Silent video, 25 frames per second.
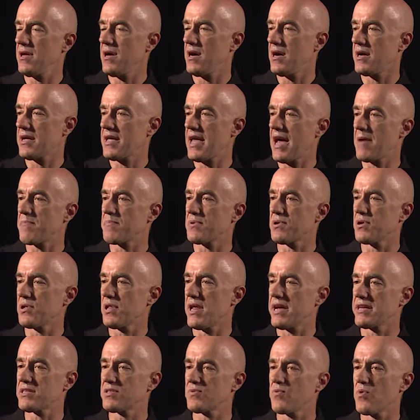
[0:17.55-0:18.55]
uh, capital
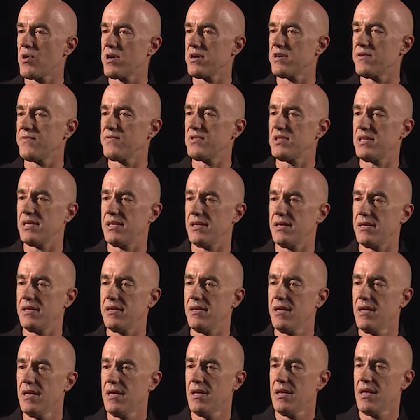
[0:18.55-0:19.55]
X1 of
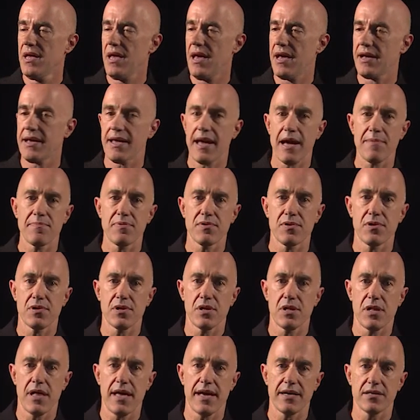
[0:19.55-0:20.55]
t and
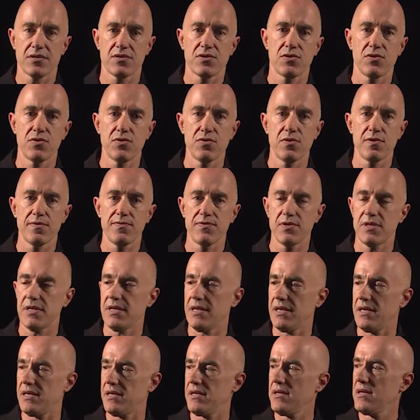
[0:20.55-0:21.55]
capital X2 of
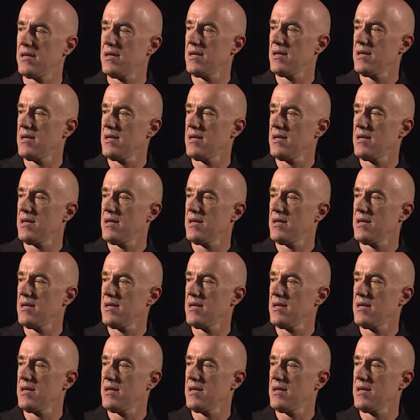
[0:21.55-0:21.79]
t,